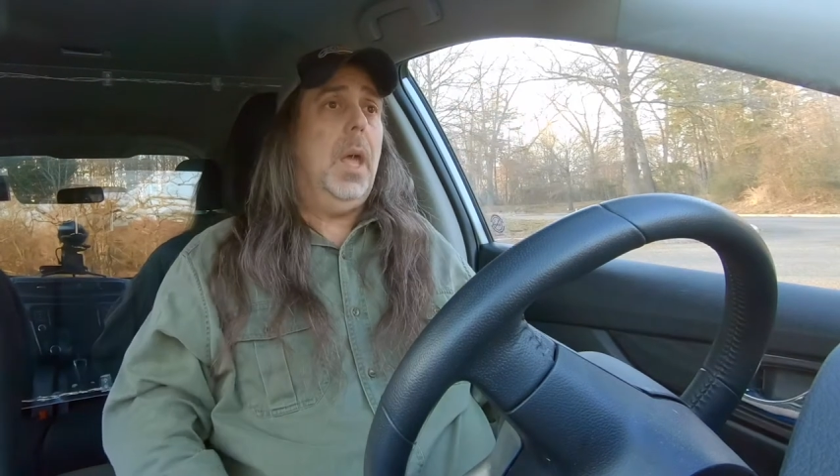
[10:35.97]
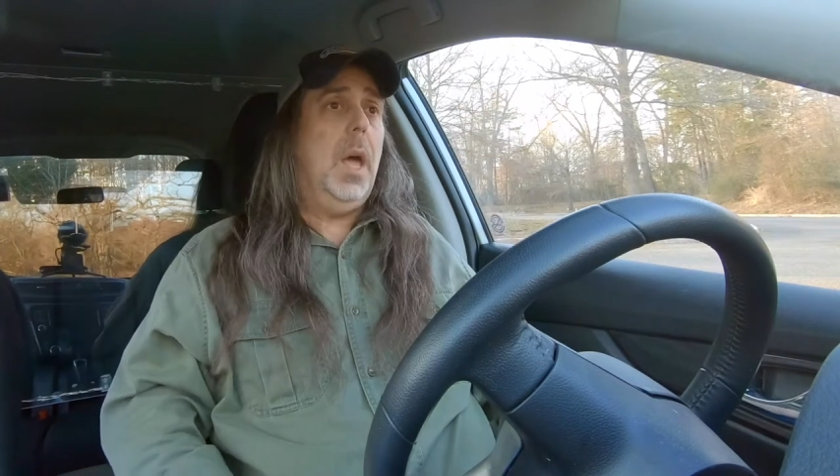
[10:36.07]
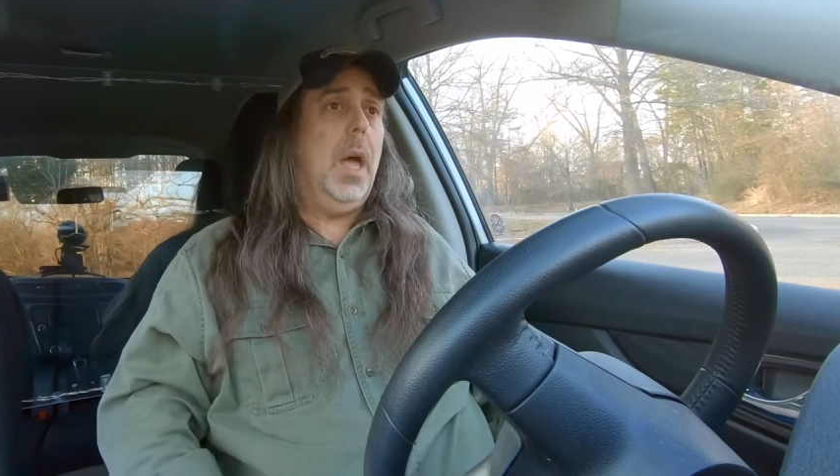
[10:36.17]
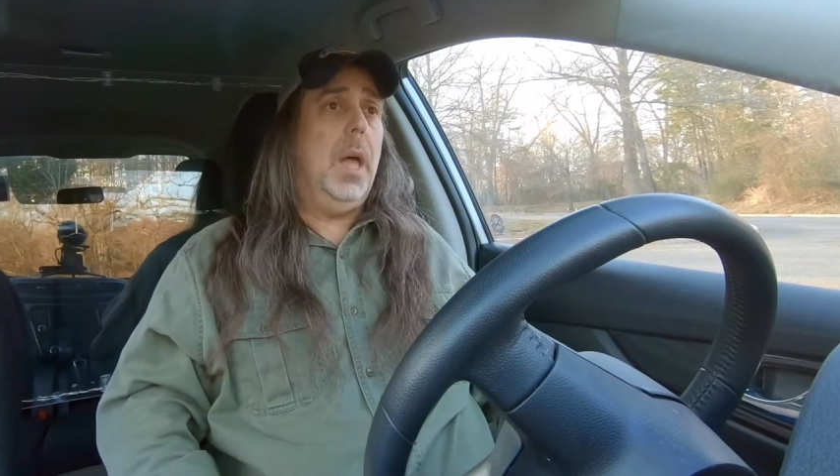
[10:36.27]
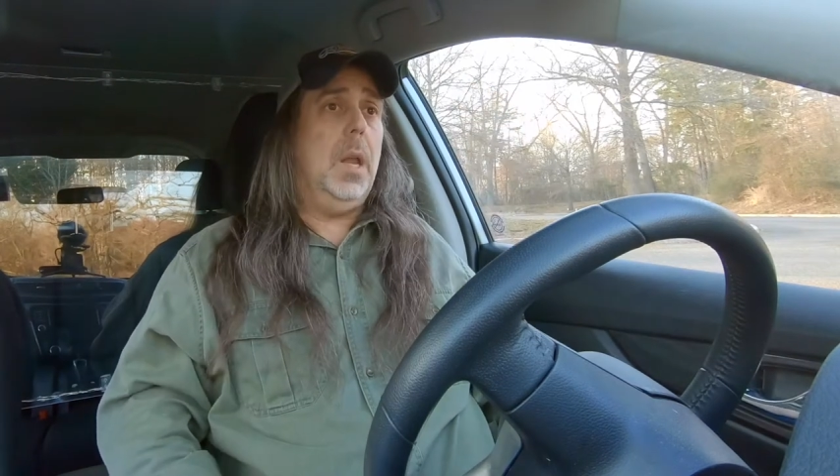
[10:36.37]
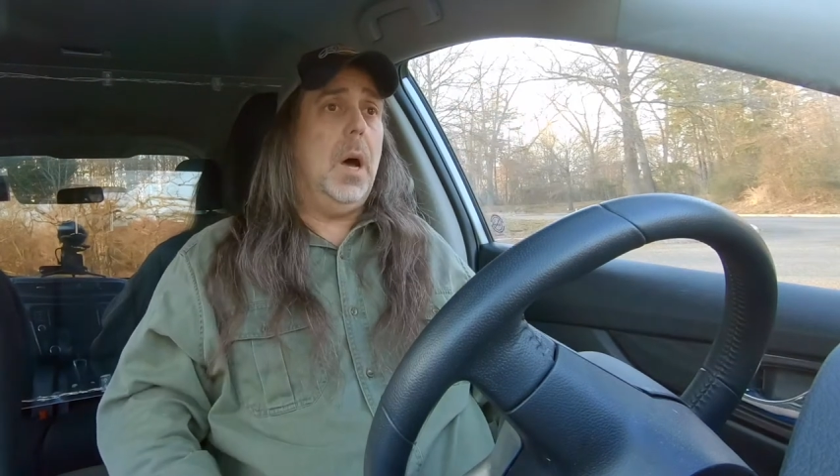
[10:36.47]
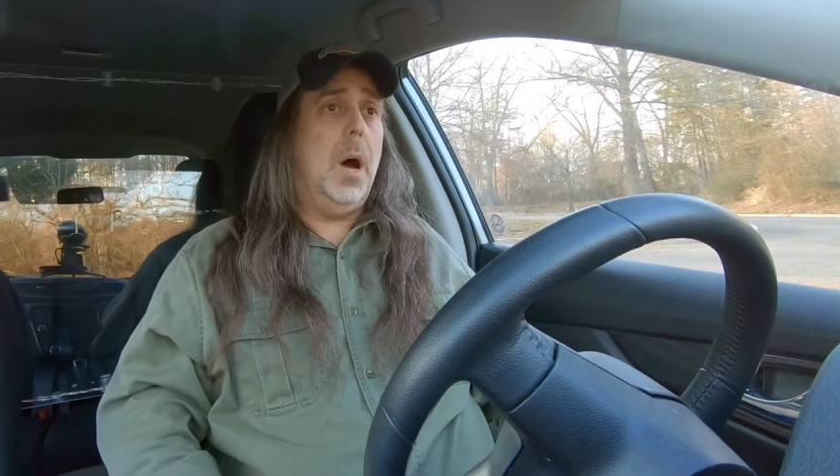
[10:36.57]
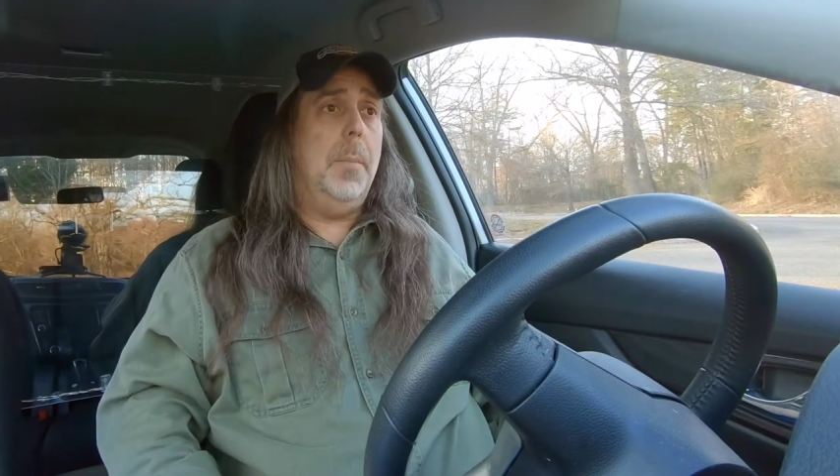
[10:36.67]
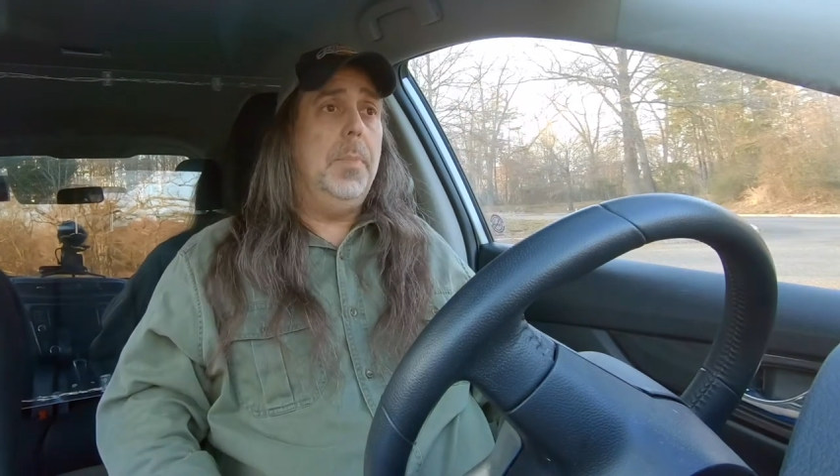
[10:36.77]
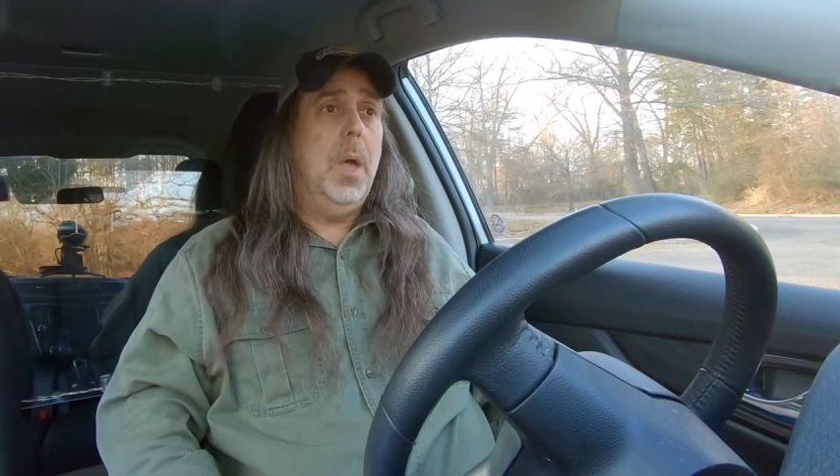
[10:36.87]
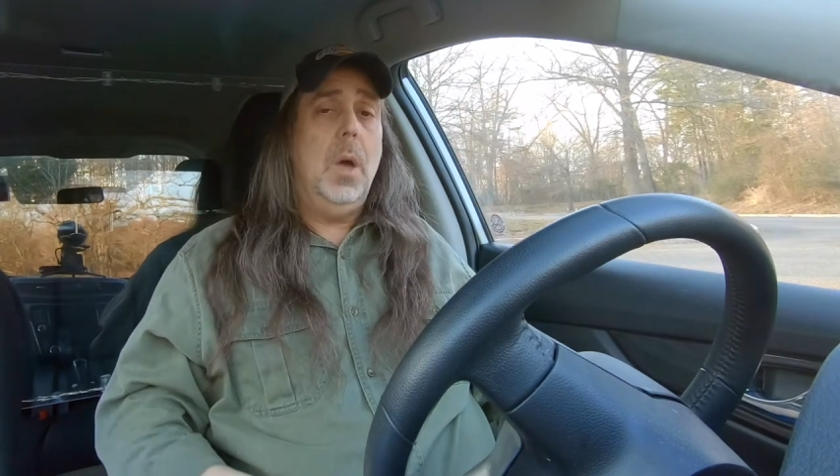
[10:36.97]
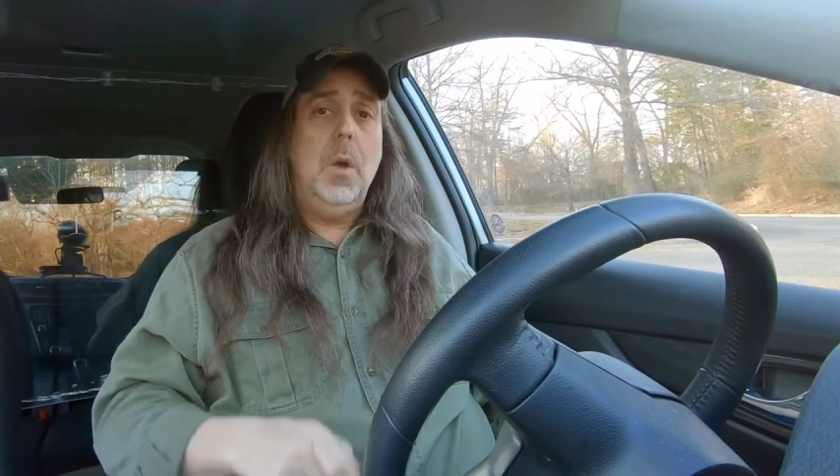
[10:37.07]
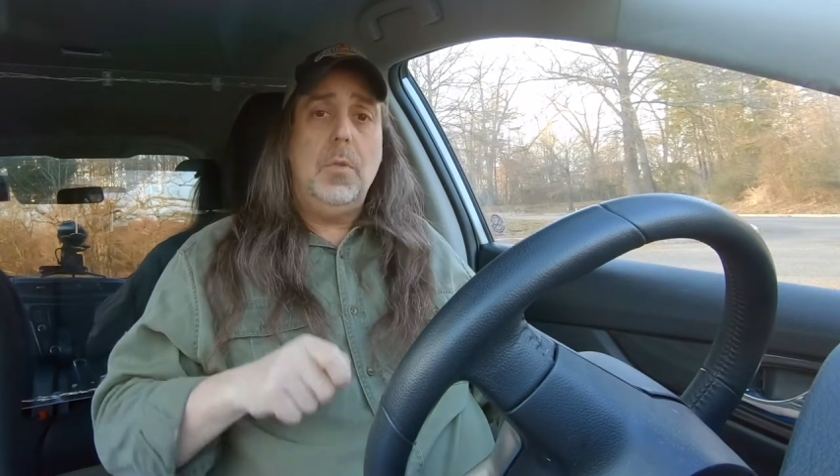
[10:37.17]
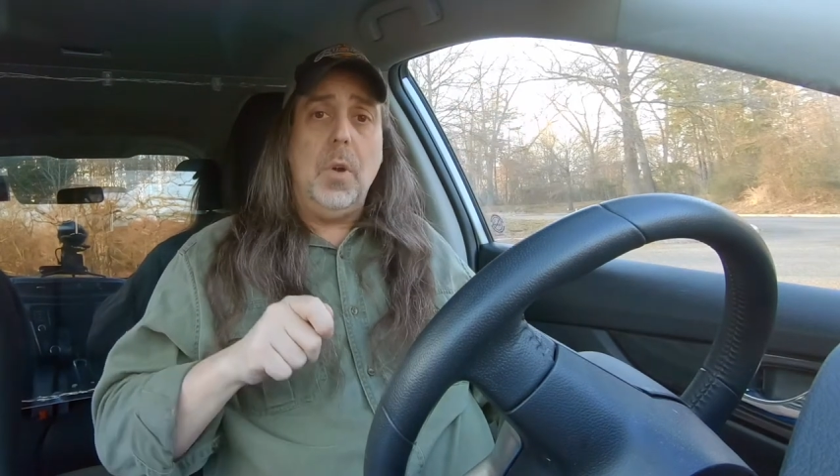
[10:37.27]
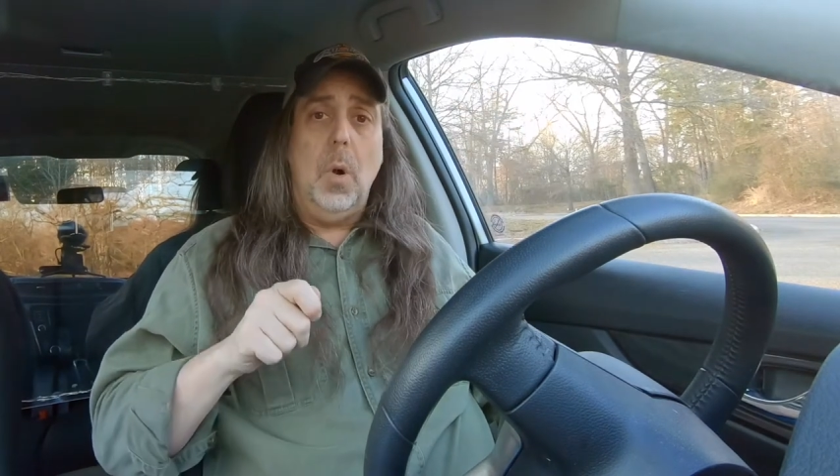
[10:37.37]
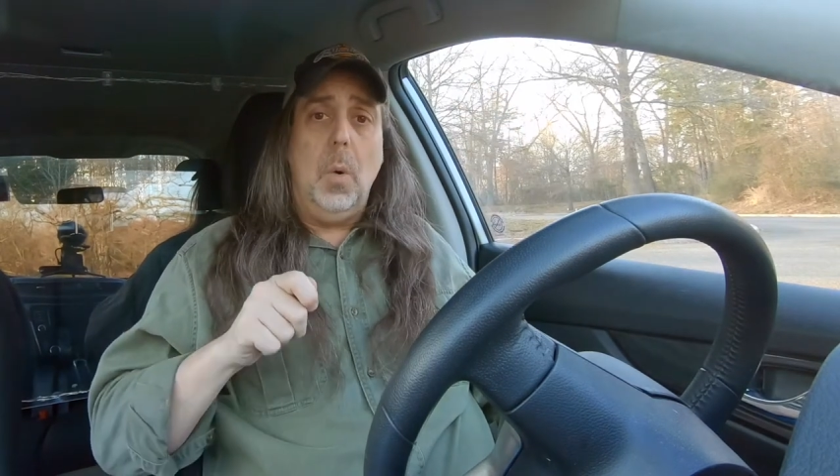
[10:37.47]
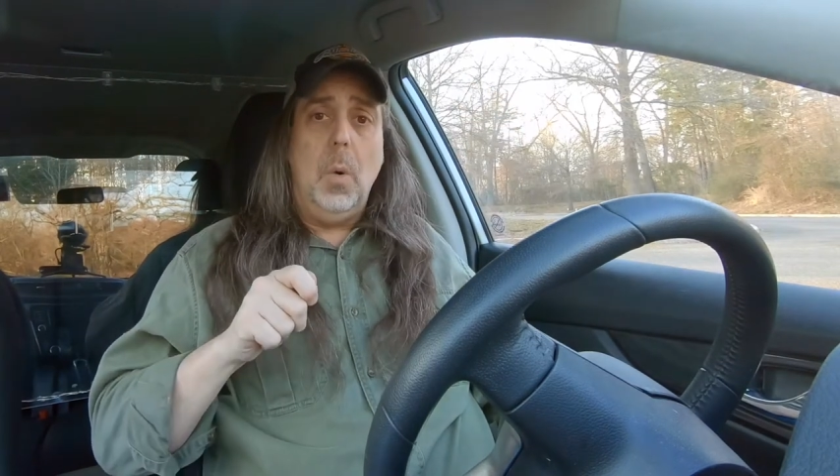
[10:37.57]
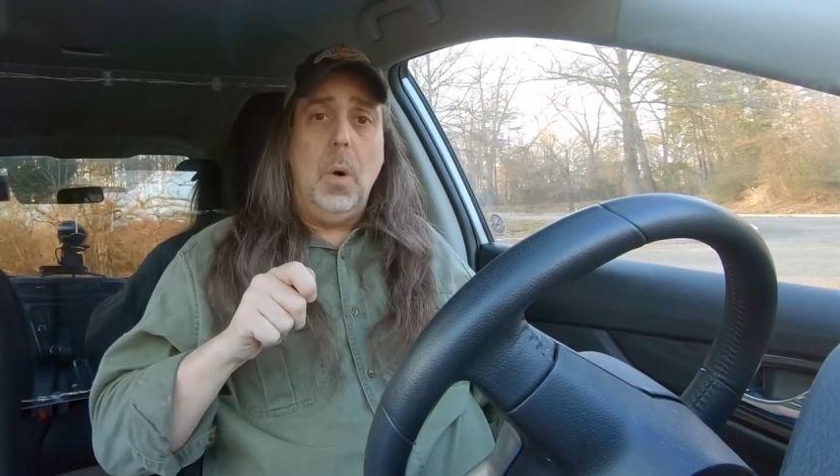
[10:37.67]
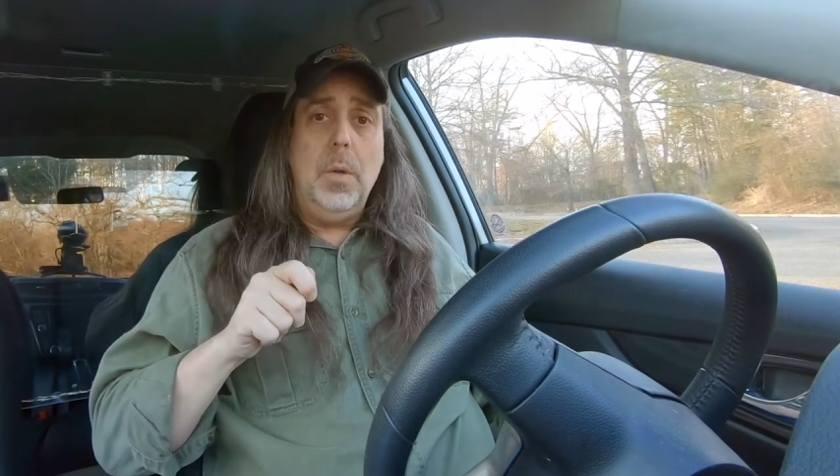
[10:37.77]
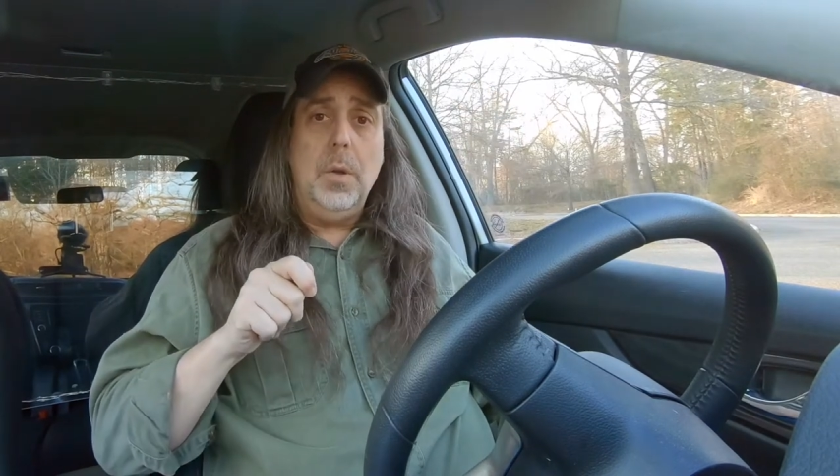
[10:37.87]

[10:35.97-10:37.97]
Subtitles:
And so